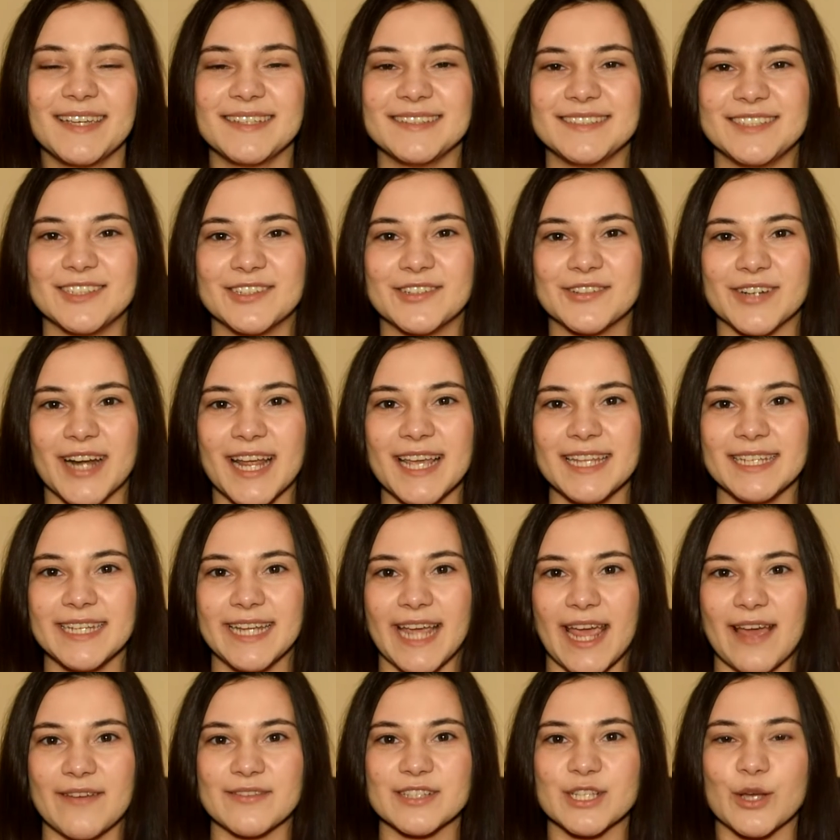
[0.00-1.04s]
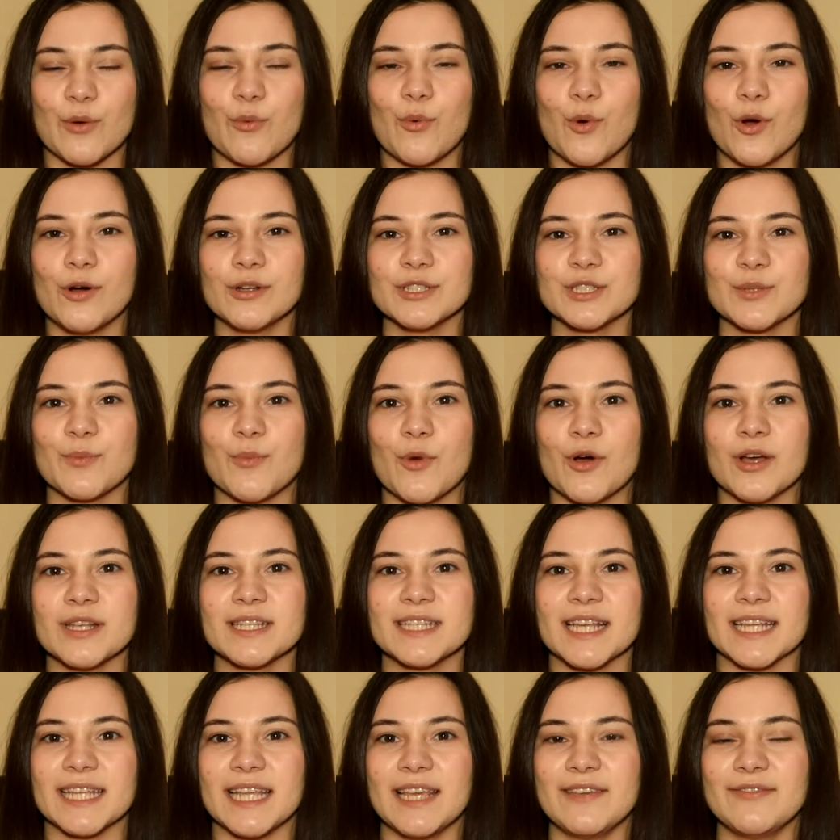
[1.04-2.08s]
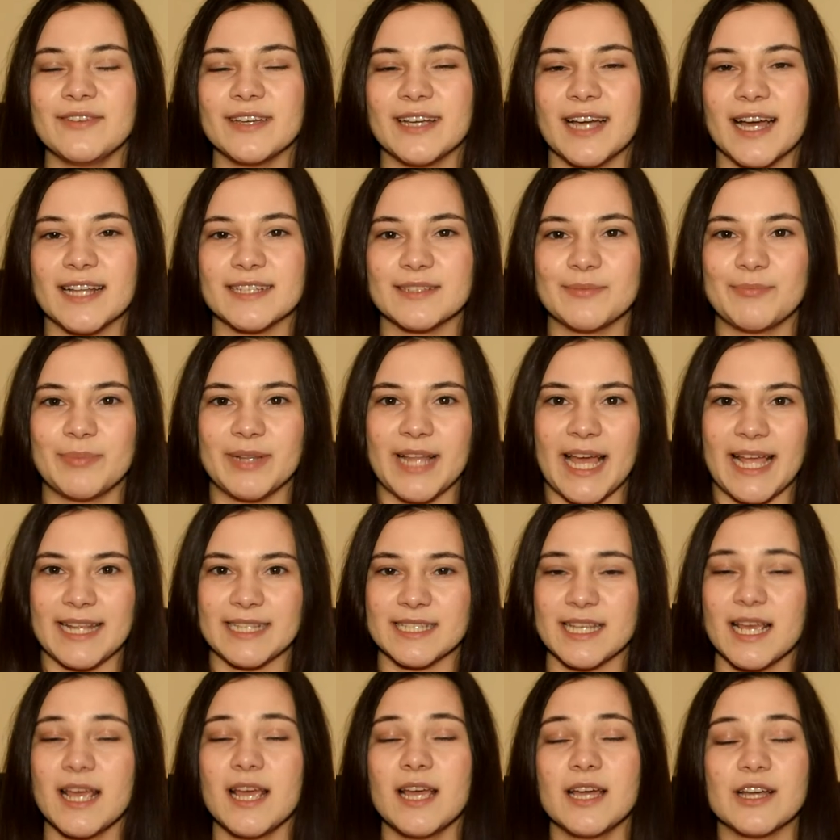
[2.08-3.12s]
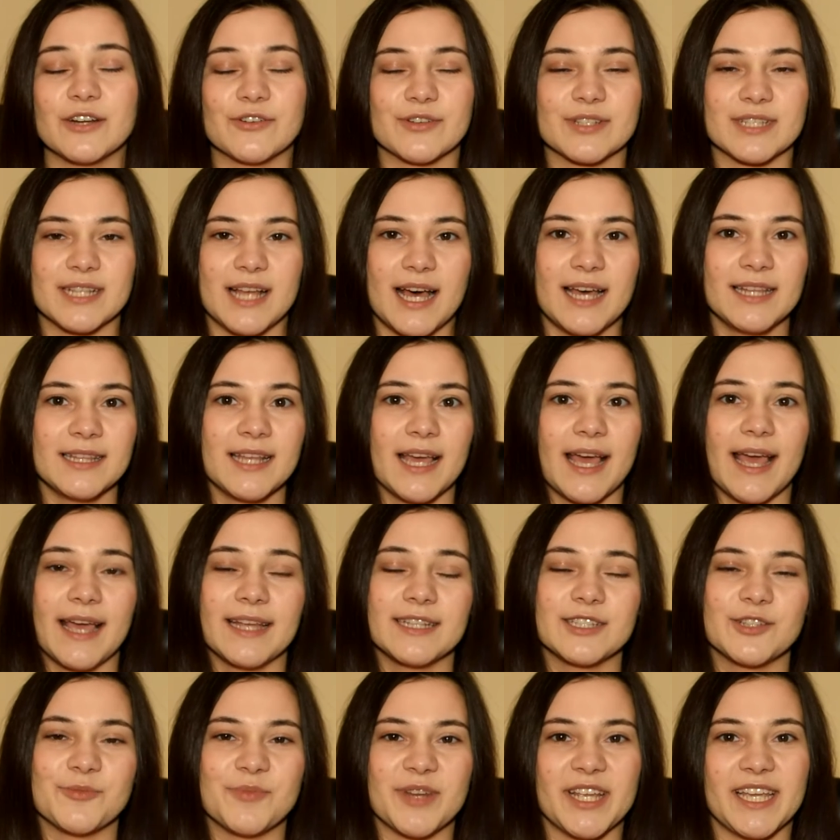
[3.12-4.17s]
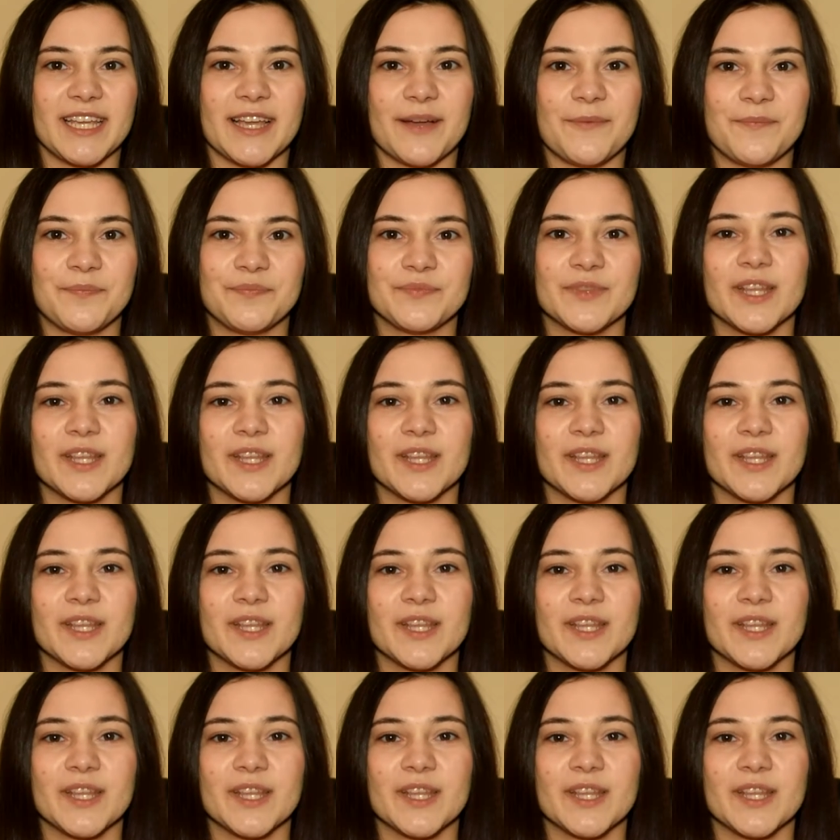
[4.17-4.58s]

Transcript: Ukraine gave the world's most significant planes Ruslan and Mriya.